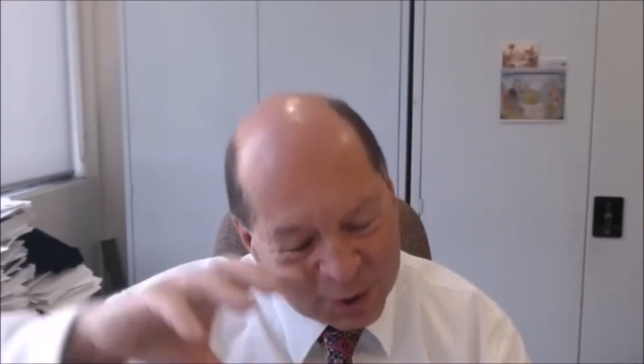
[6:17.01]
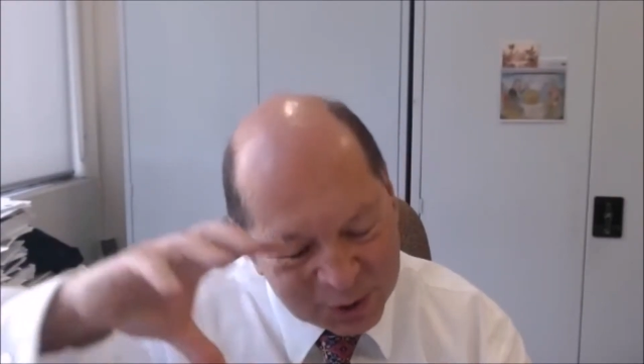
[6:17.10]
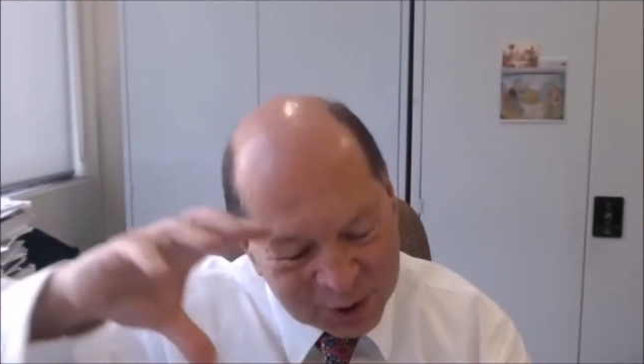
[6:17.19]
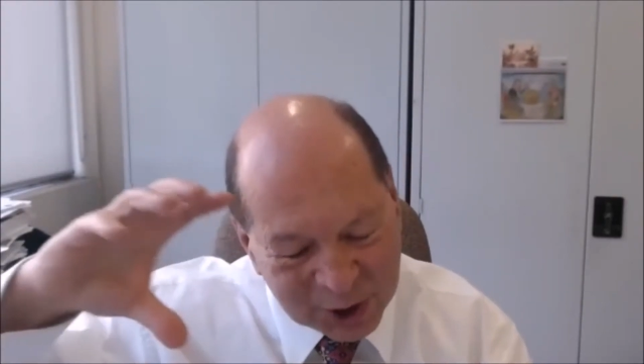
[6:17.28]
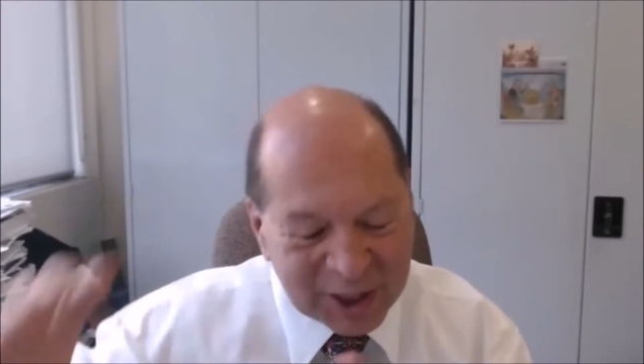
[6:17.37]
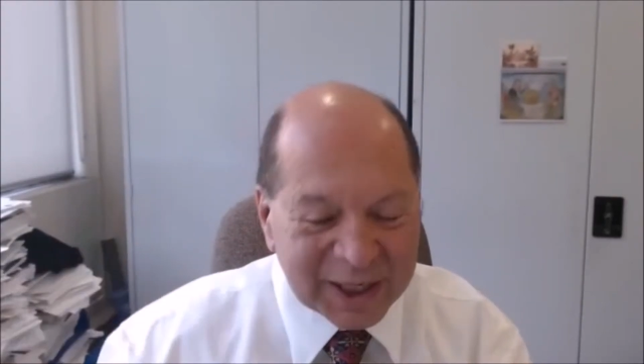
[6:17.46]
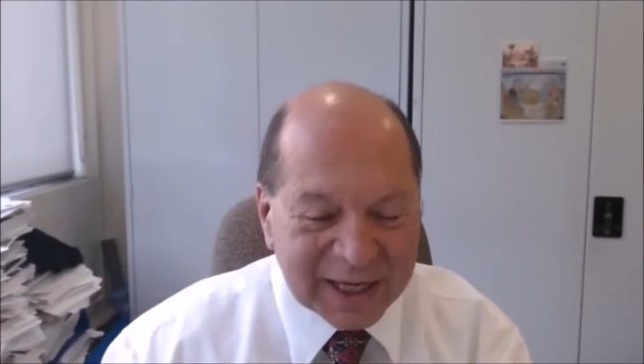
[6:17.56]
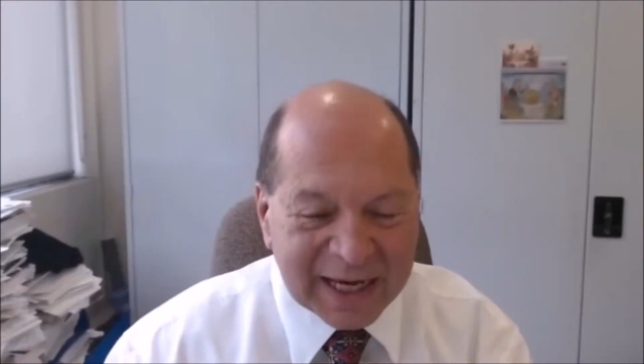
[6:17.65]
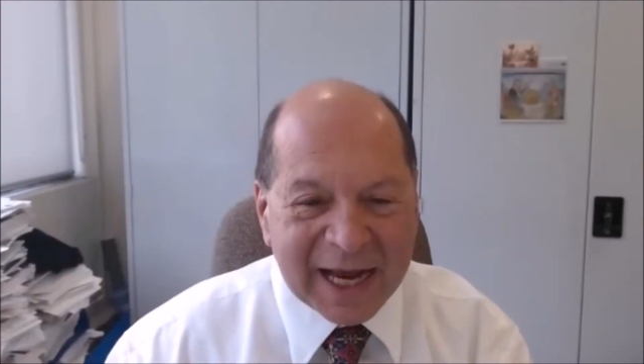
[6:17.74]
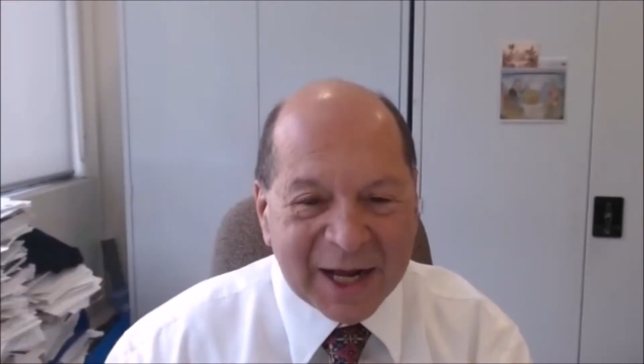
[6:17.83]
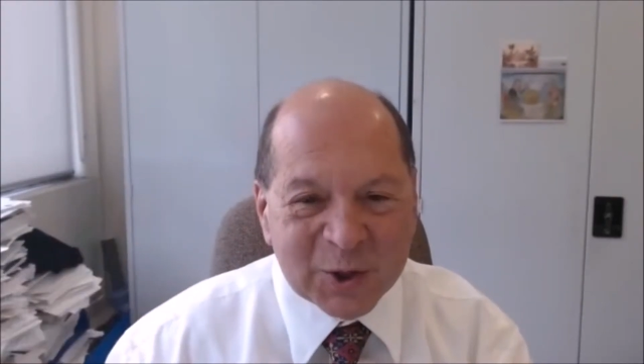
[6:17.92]
do you need a
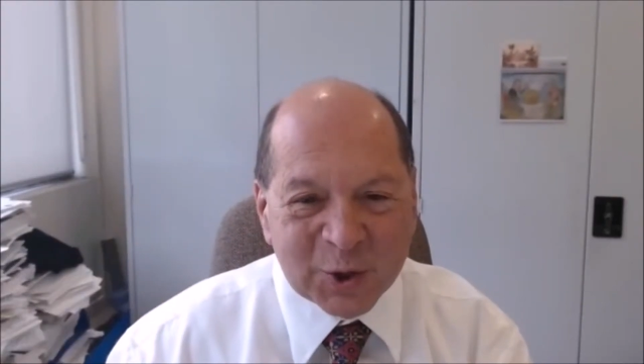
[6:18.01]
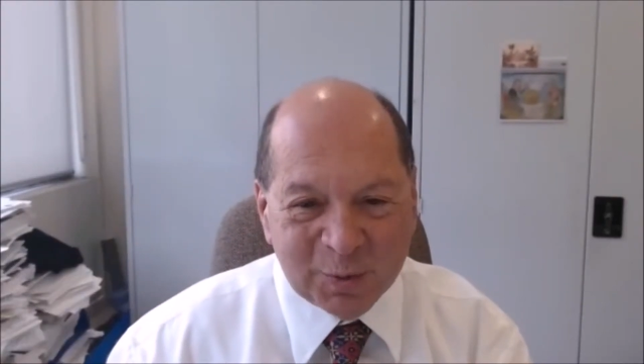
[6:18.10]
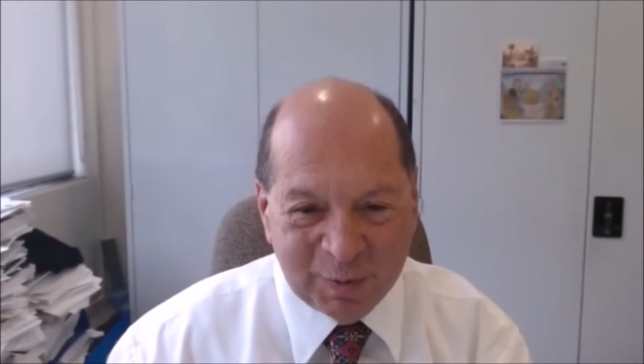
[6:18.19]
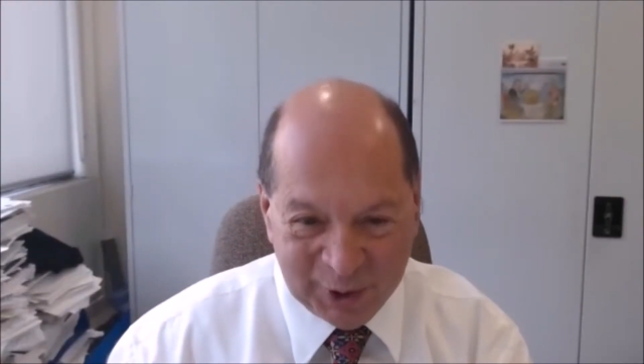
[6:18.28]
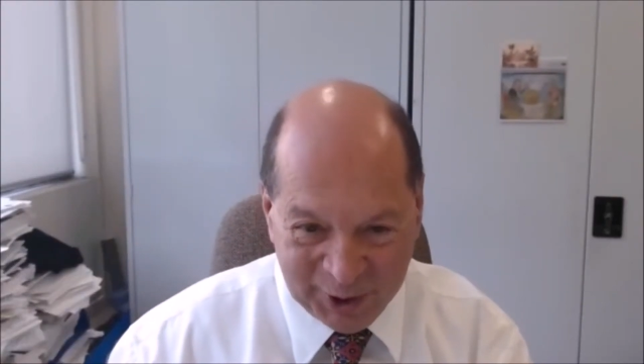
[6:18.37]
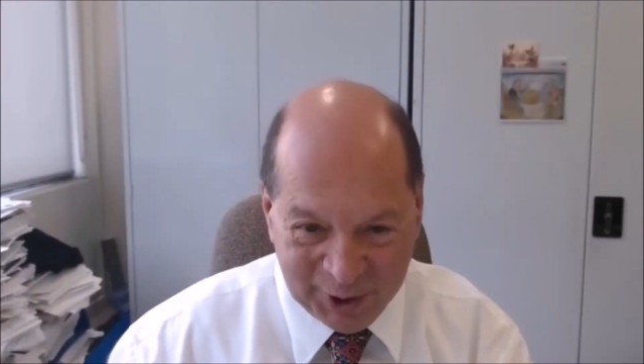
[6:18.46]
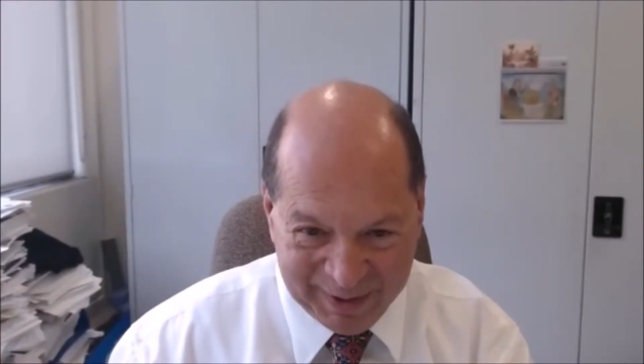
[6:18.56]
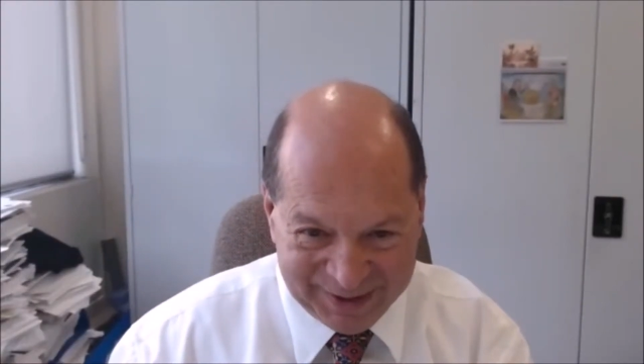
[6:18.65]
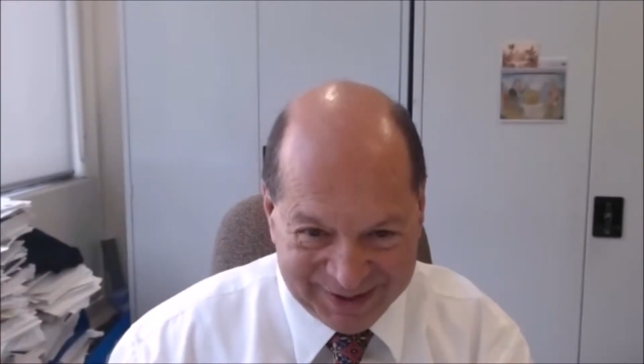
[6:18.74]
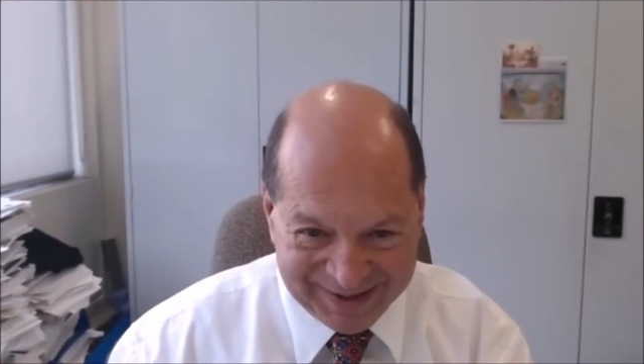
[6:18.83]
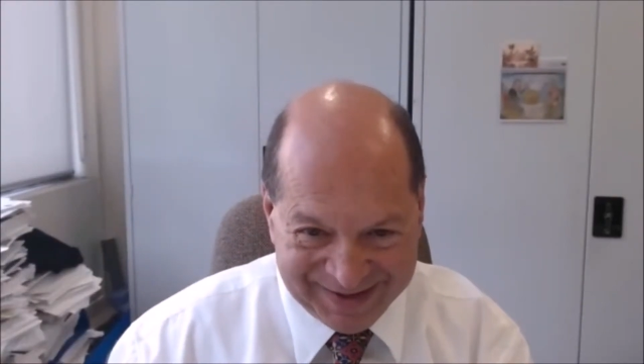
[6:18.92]
council
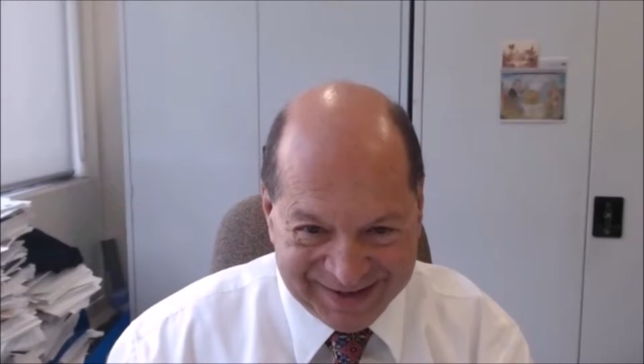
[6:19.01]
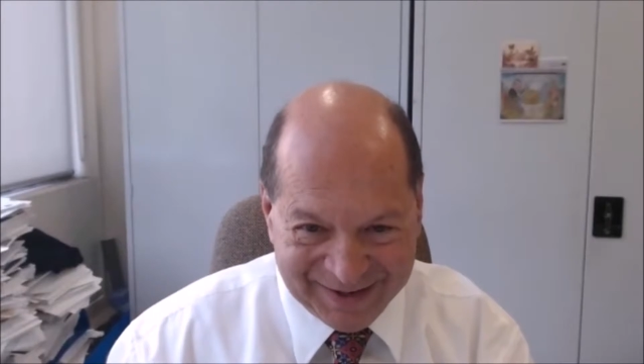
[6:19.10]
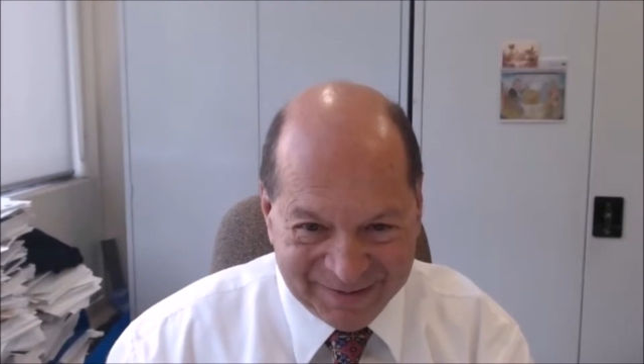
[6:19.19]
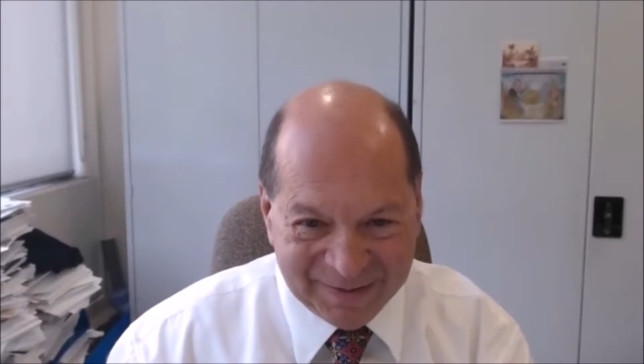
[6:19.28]
permit for